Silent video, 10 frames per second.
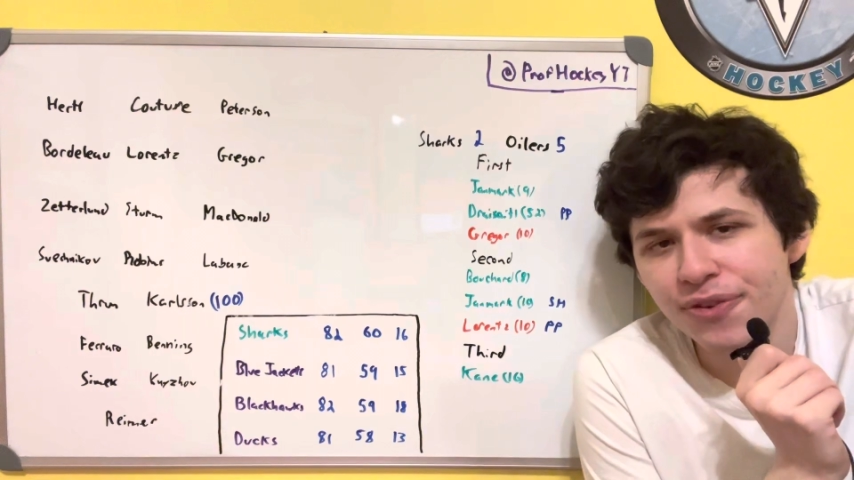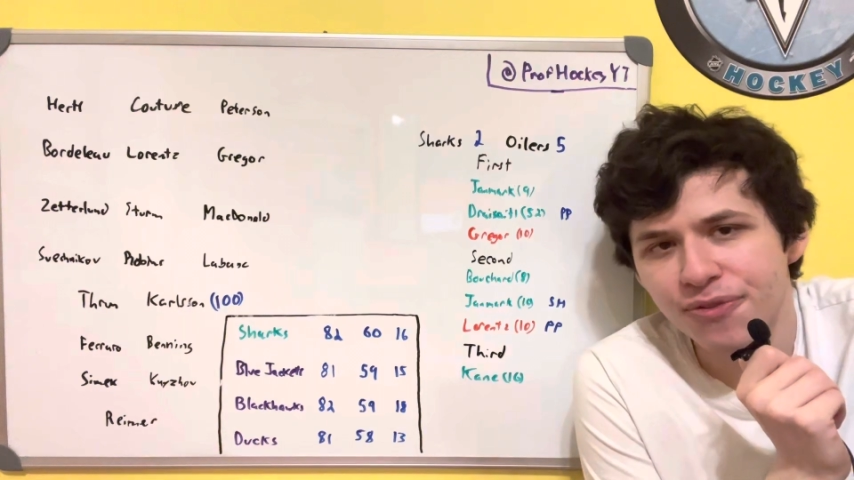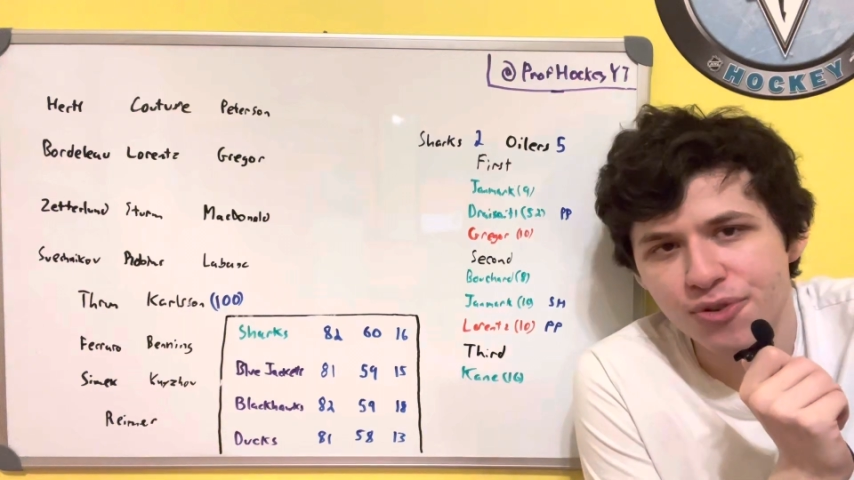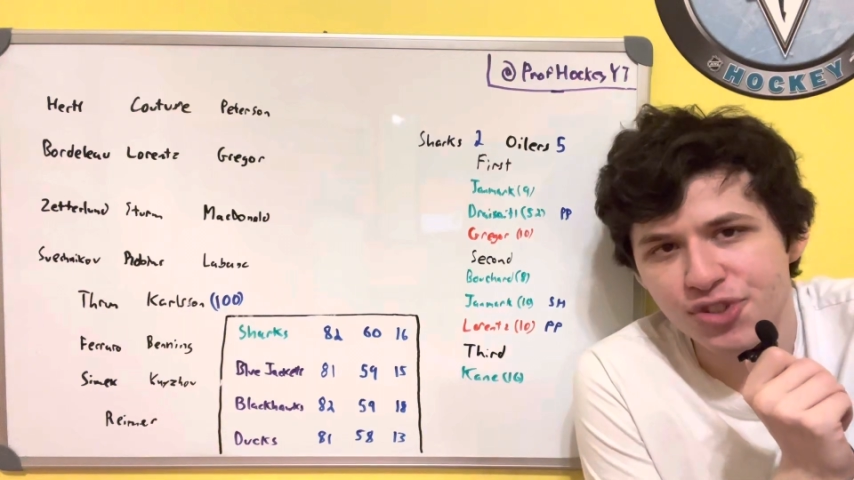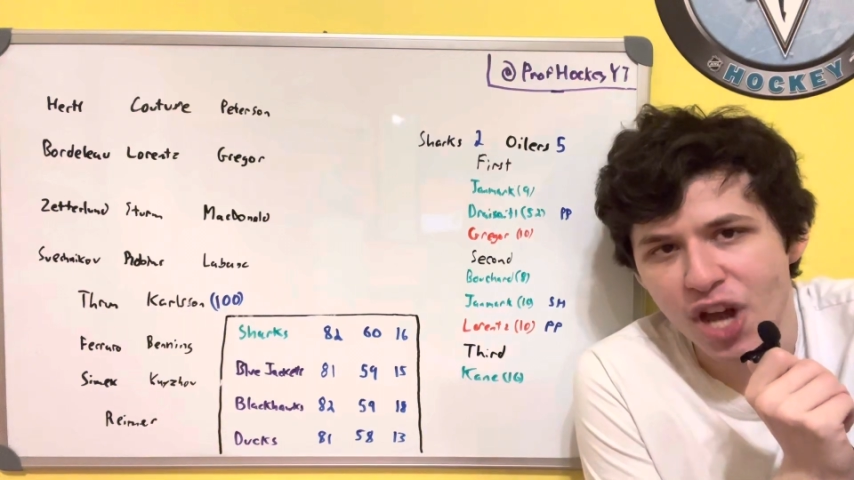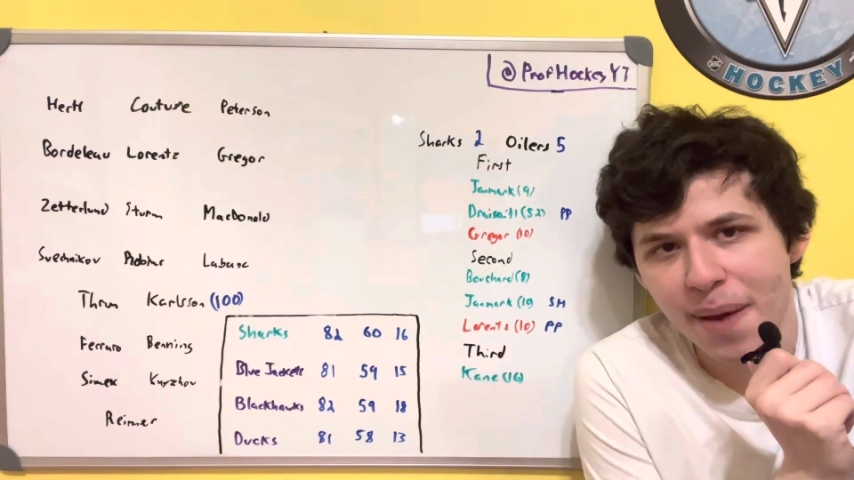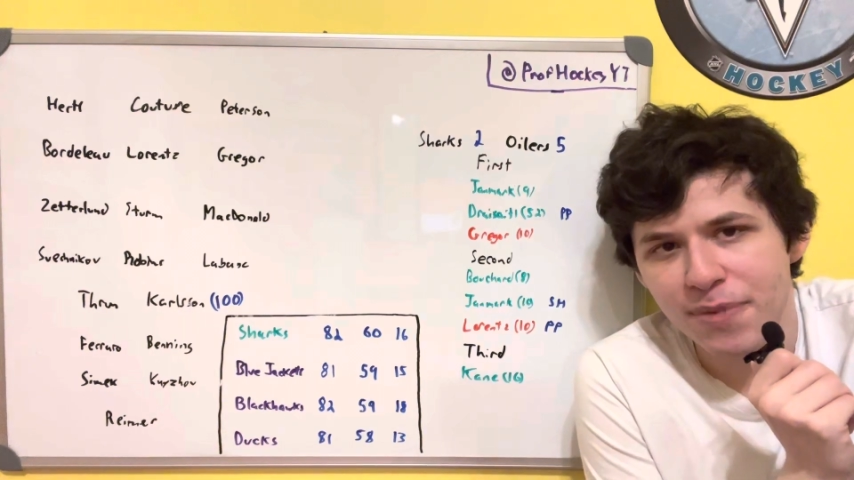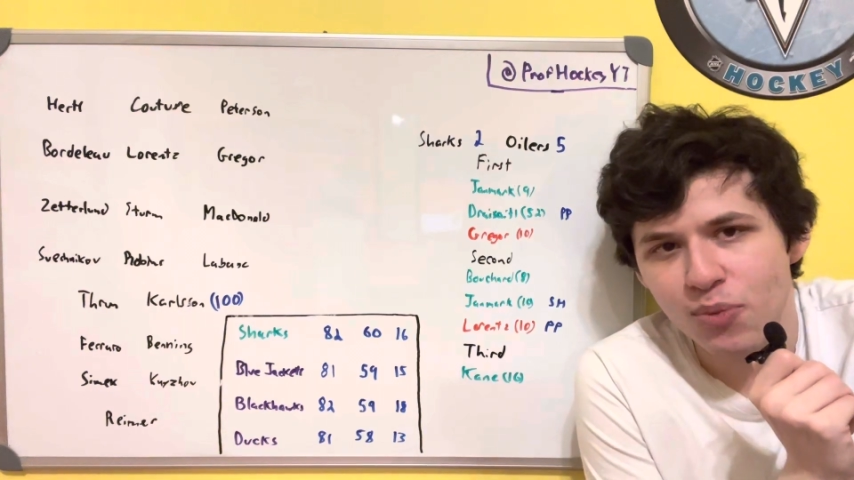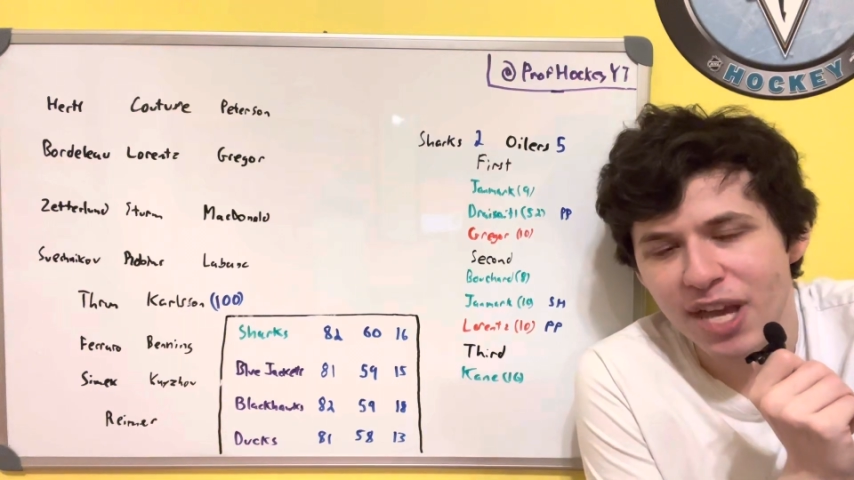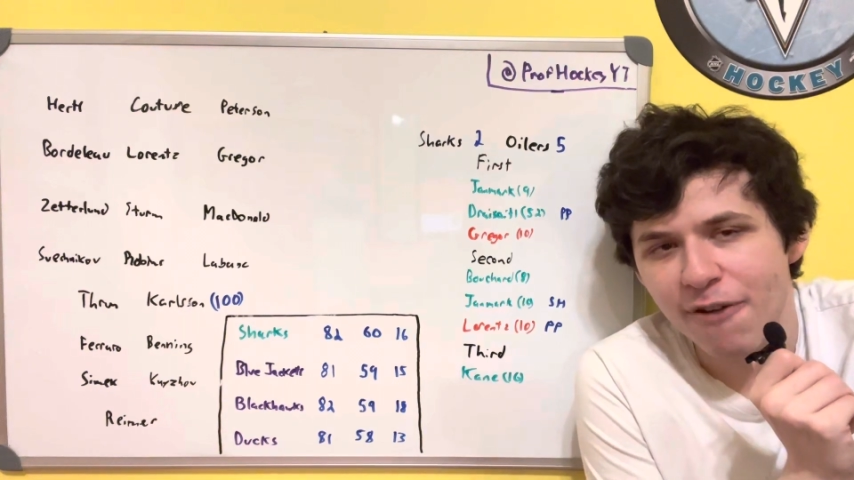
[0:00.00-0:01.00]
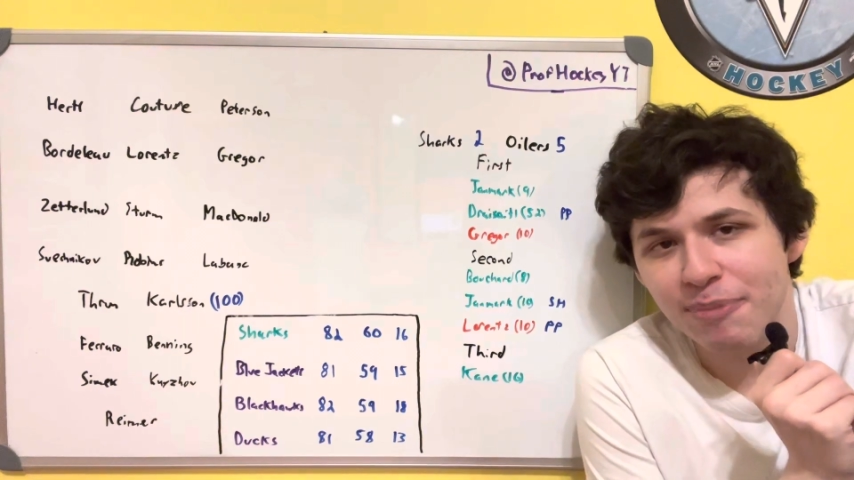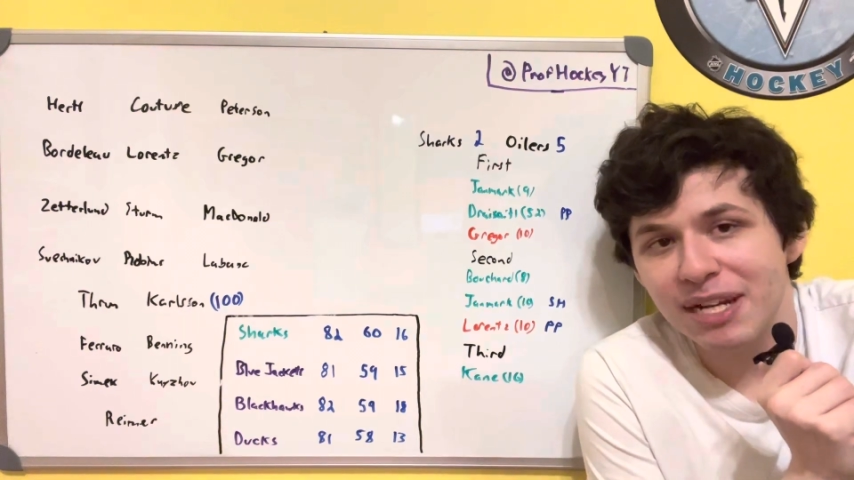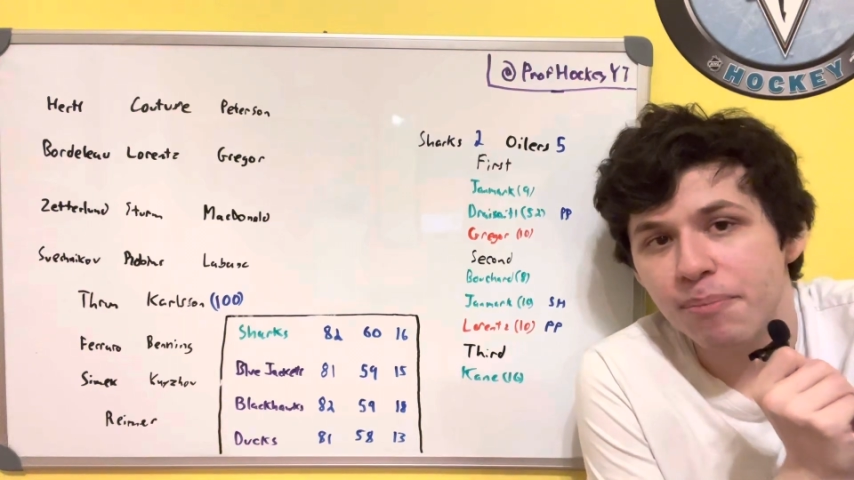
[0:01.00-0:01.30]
the first time that we have been